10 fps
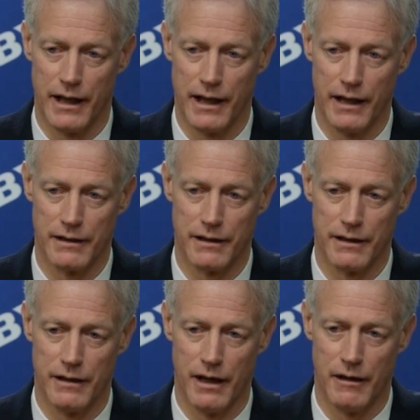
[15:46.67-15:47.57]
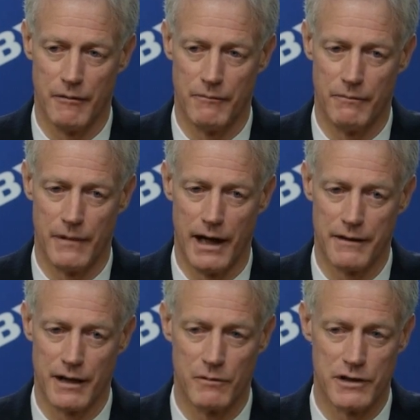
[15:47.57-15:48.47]
And
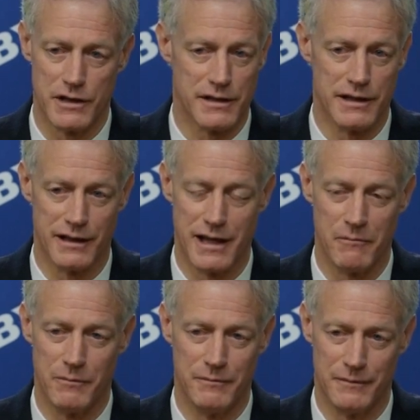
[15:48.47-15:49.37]
I think we just need to keep